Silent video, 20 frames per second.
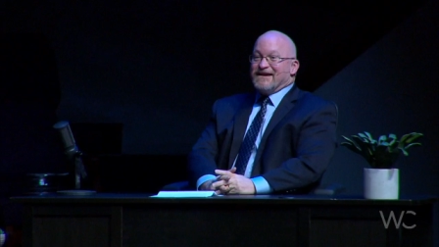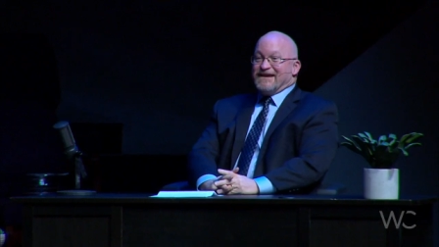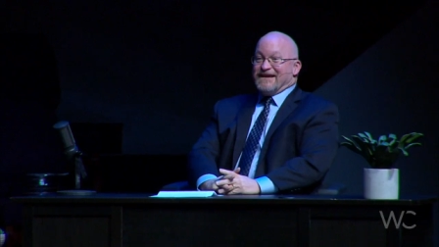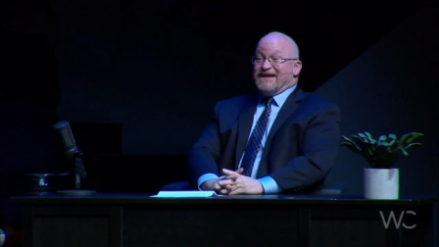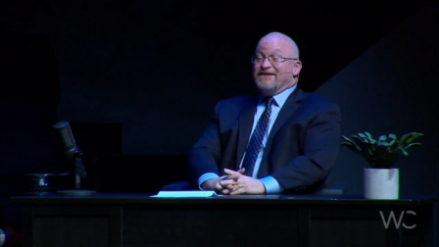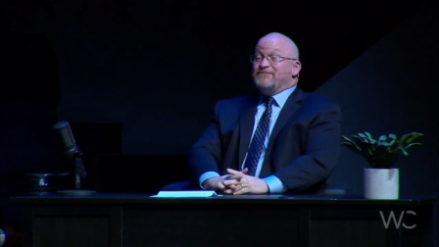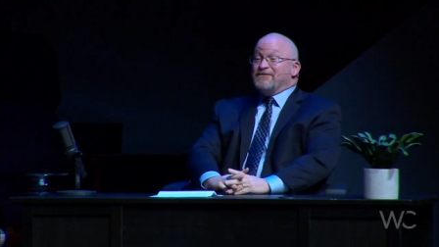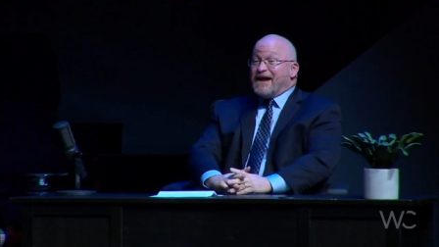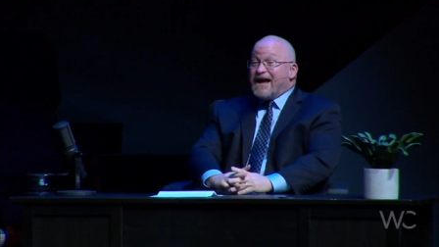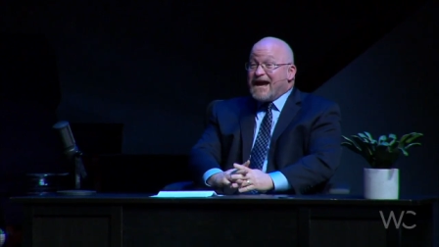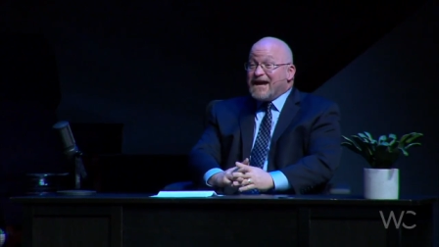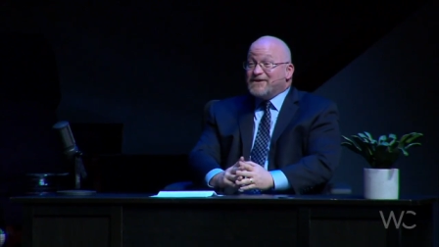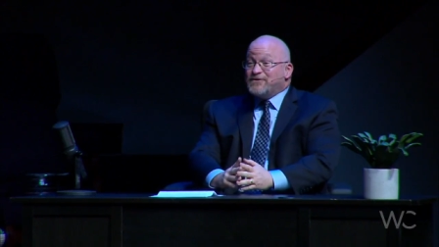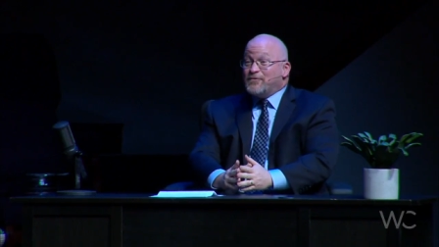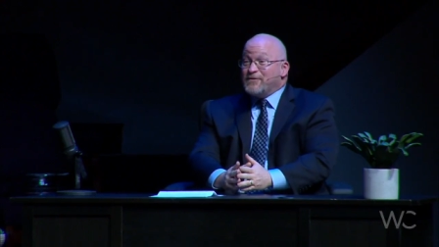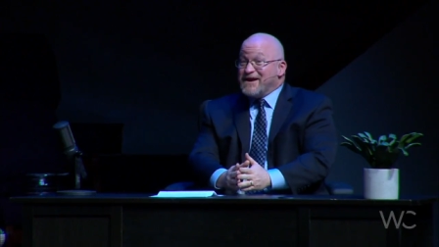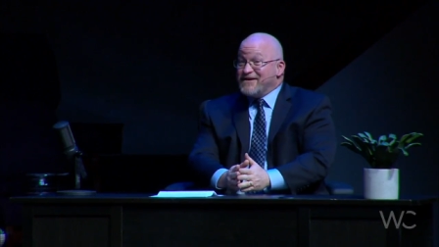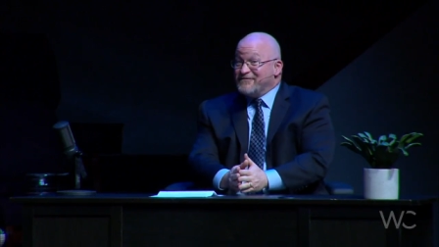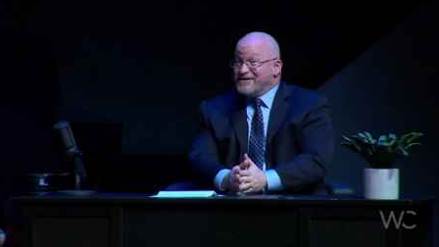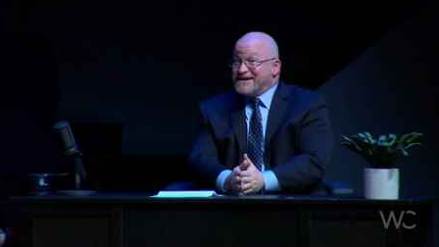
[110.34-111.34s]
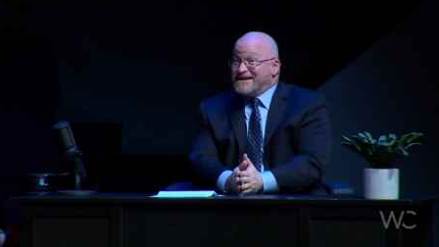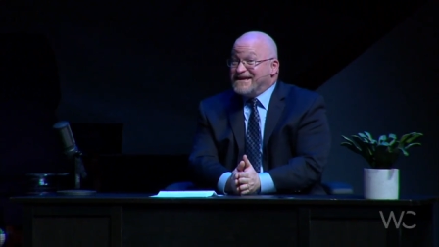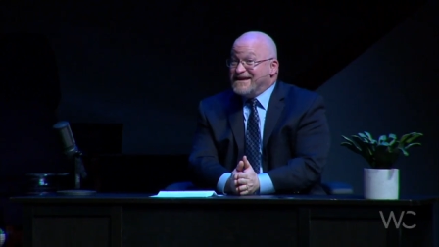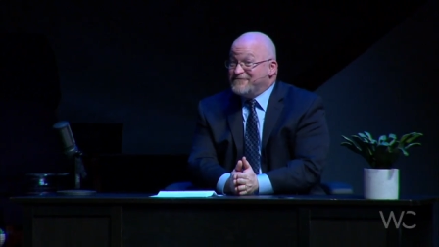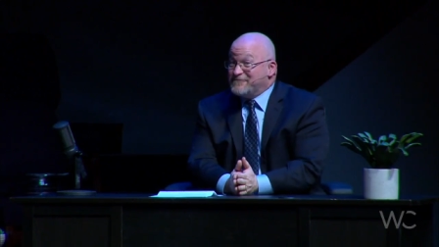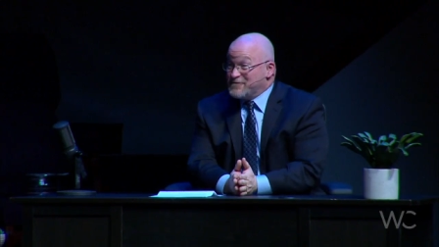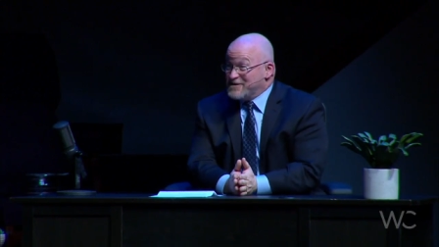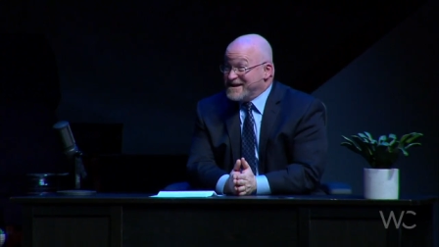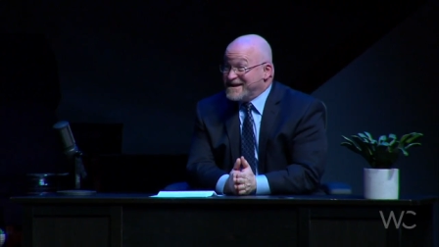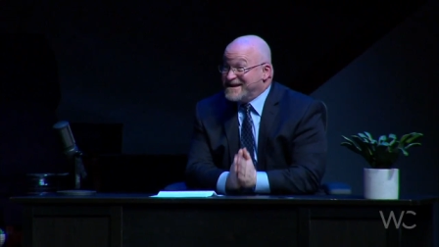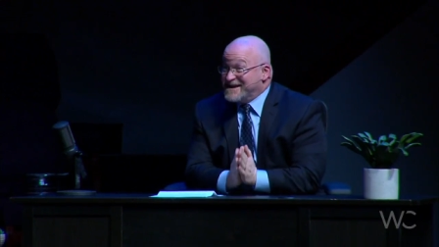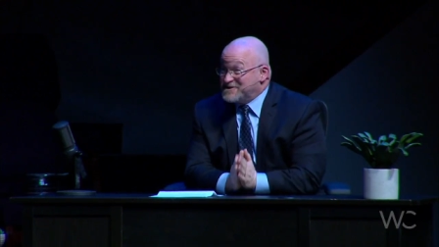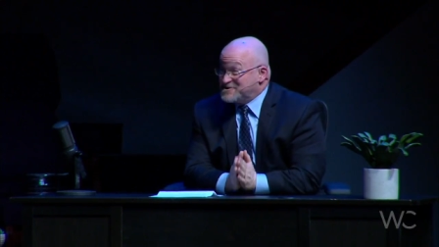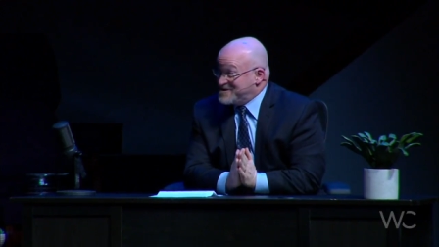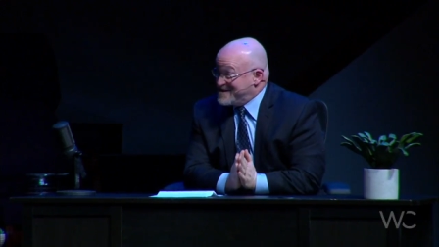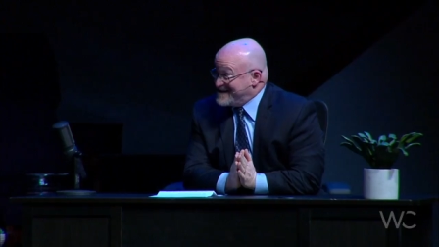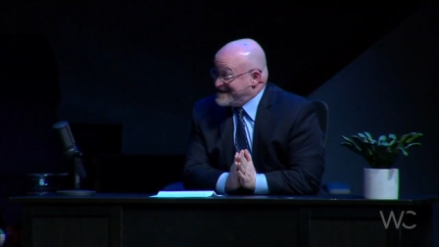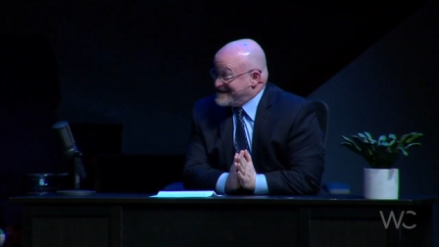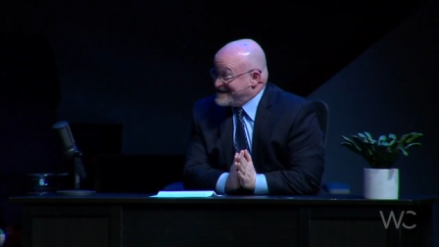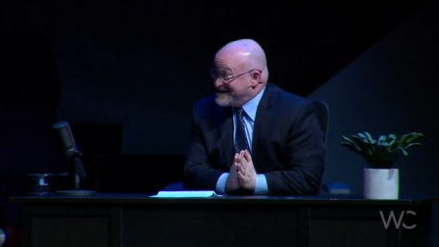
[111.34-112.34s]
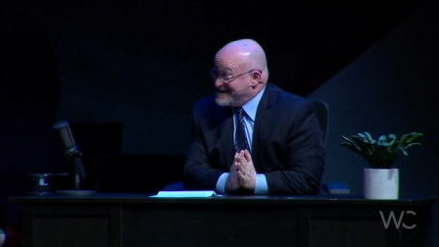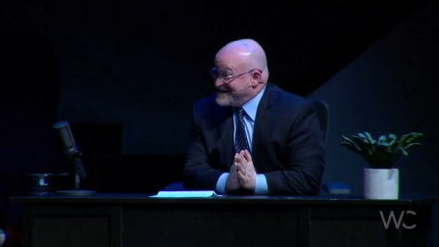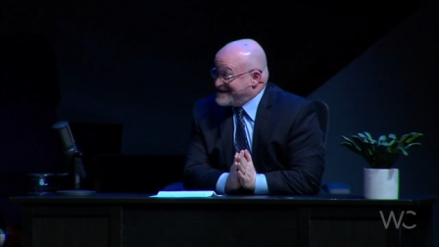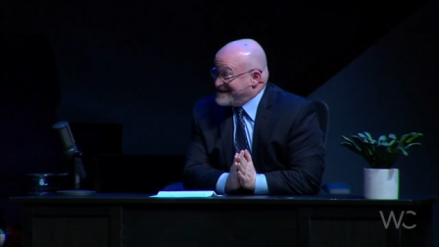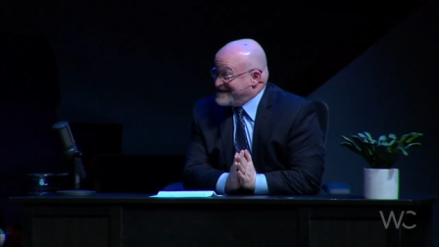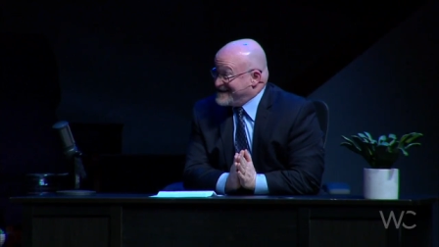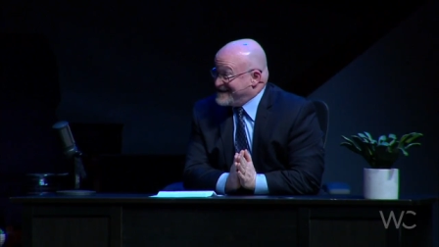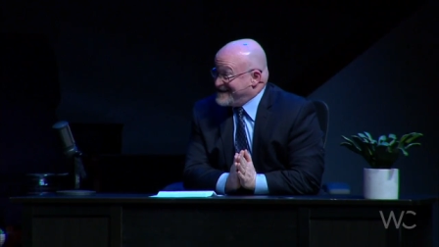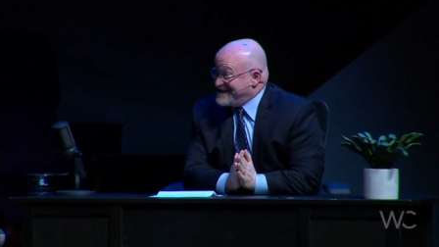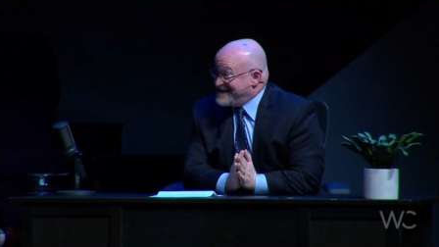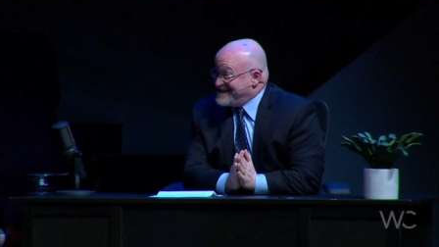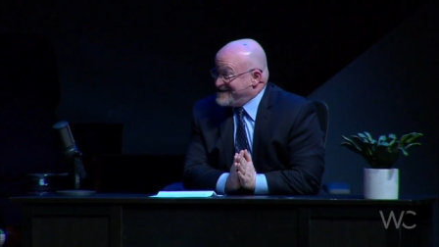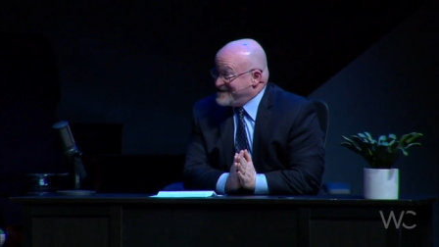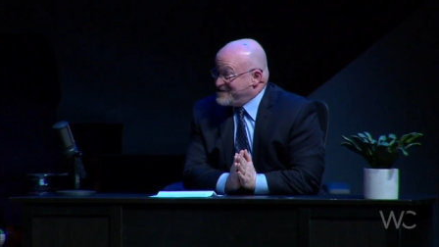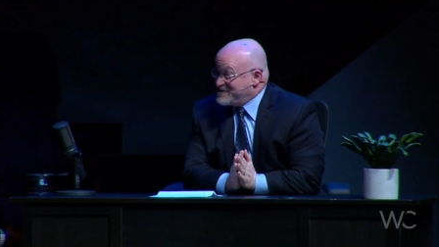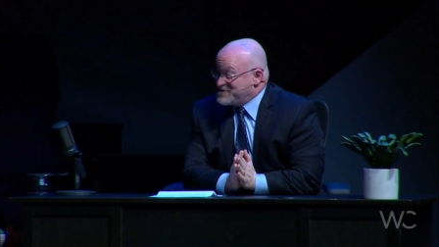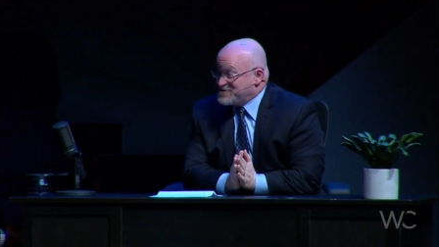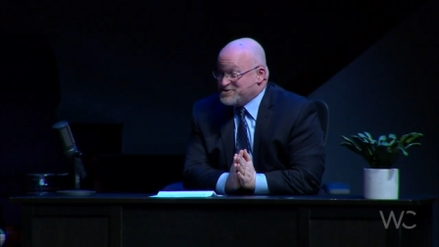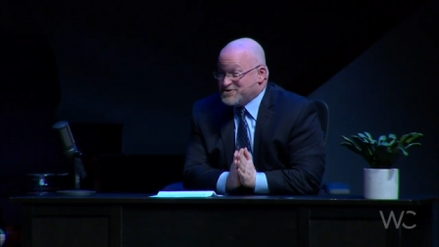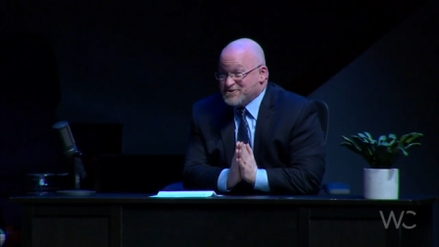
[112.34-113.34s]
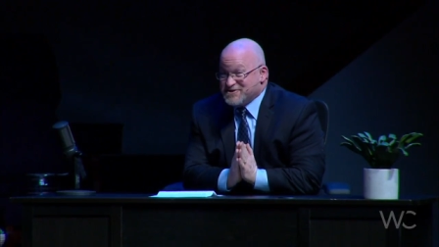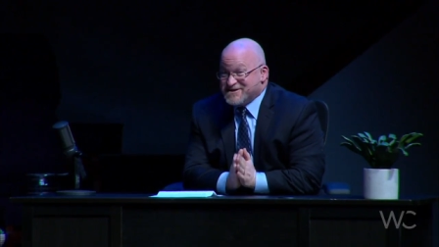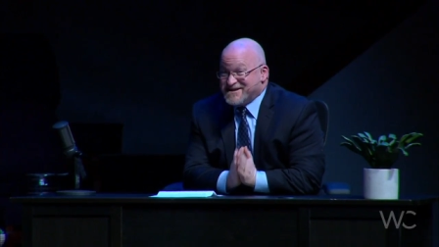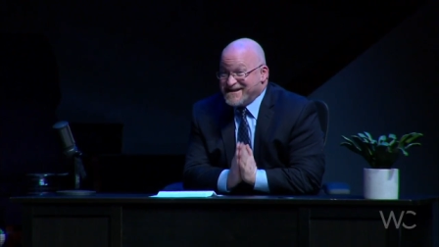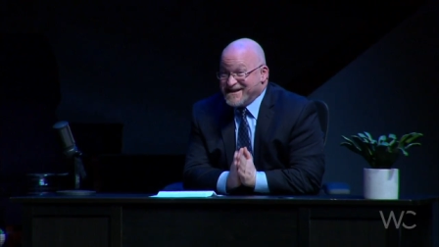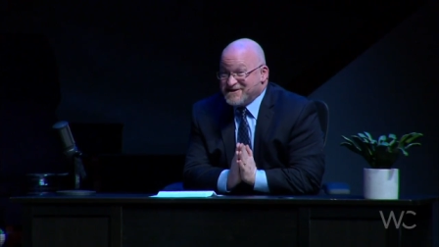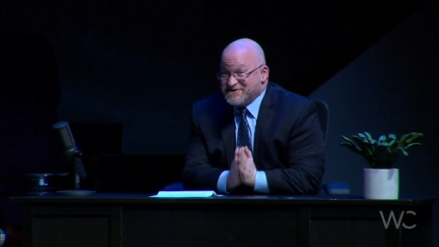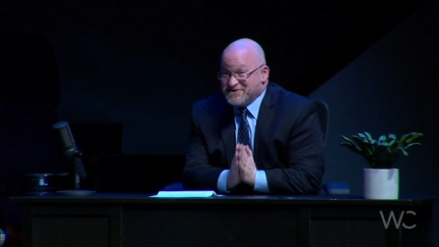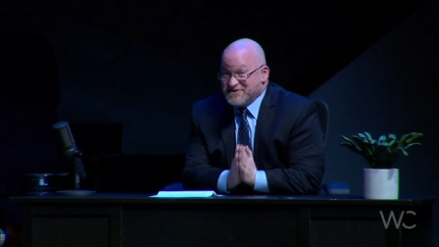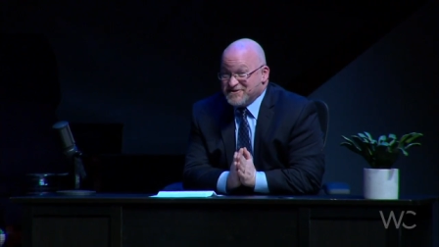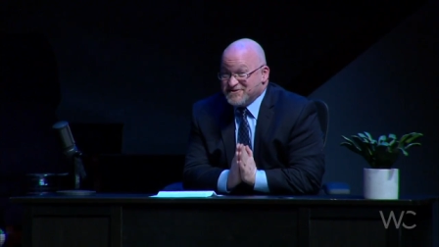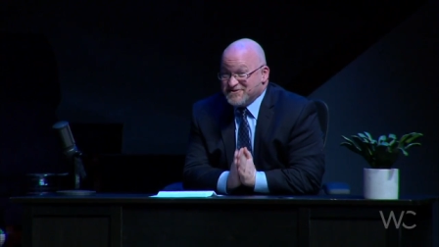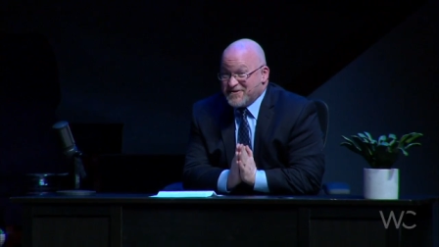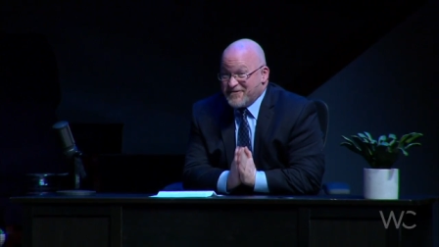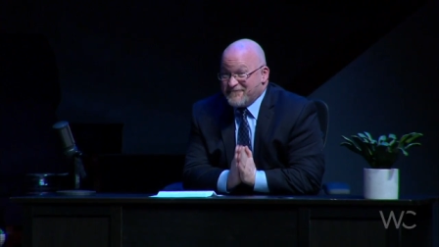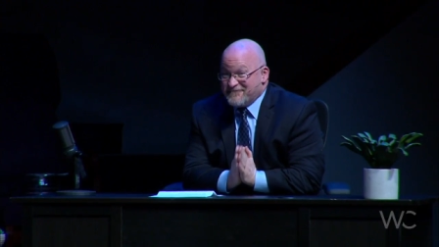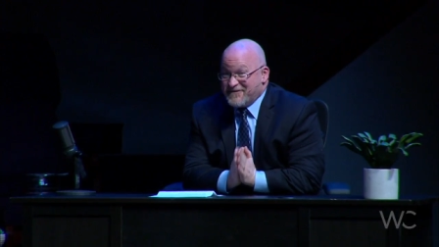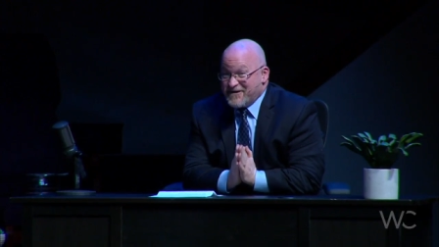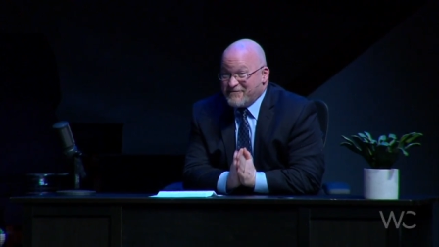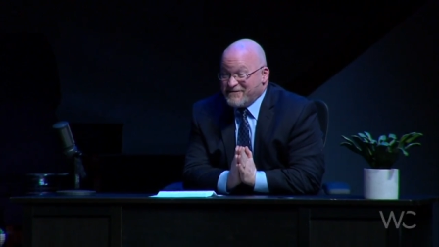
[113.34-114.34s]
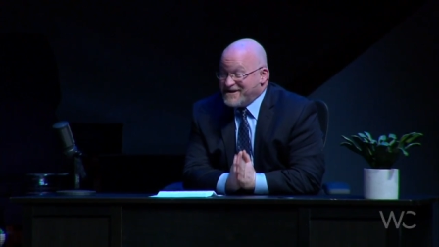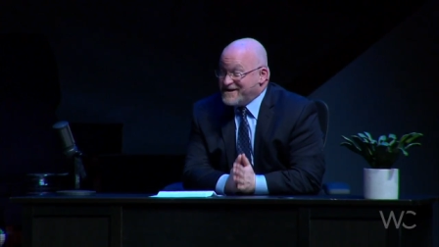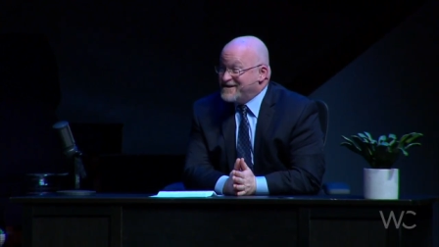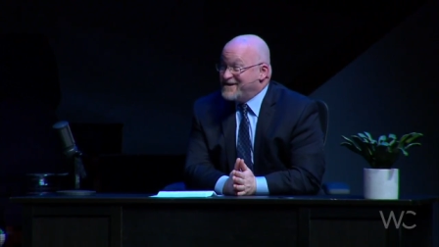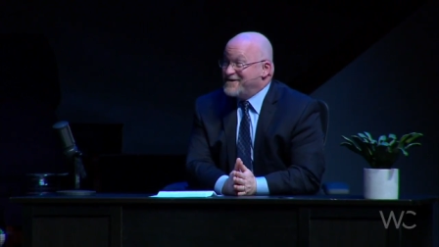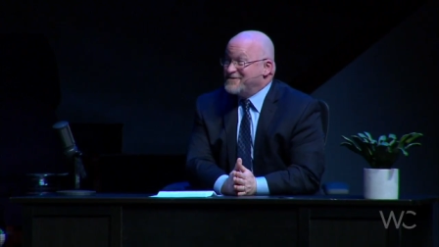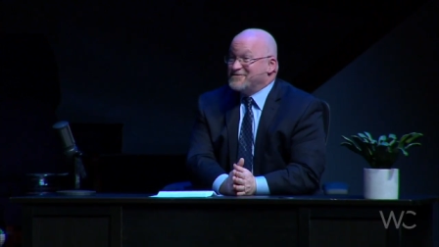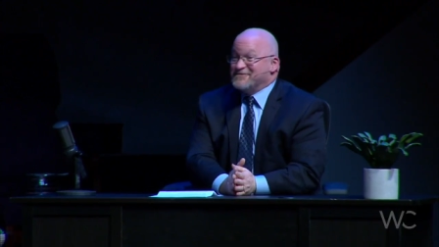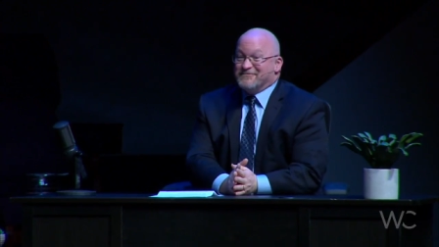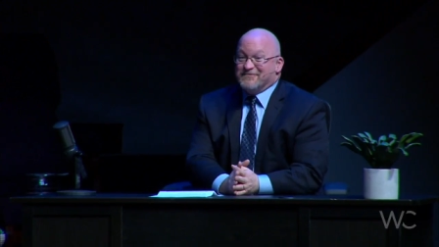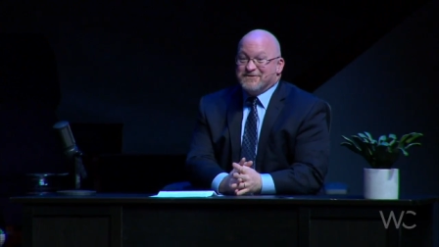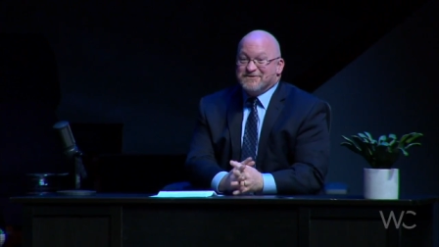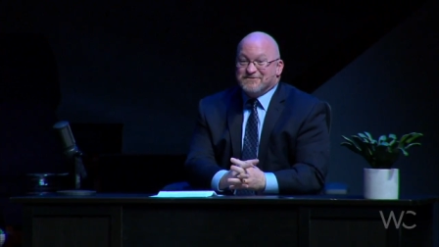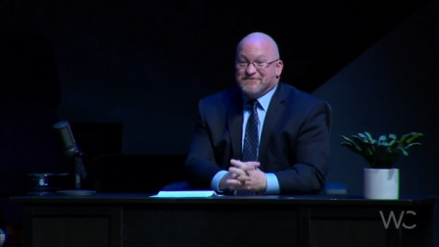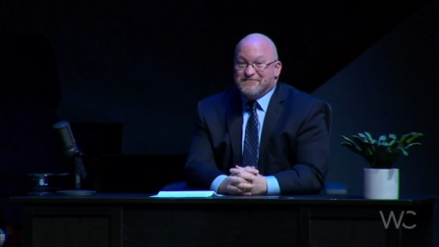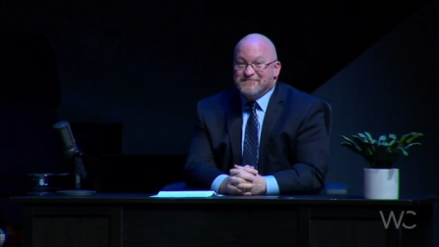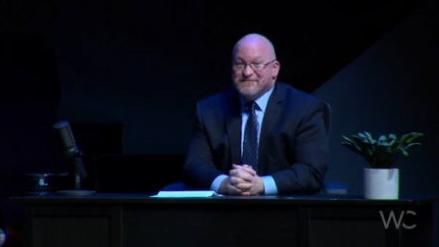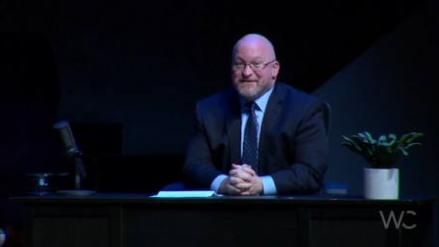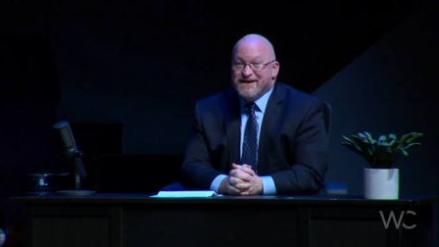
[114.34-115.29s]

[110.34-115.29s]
Even I don't have a key for the kitchen. Church kitchens are very controversial.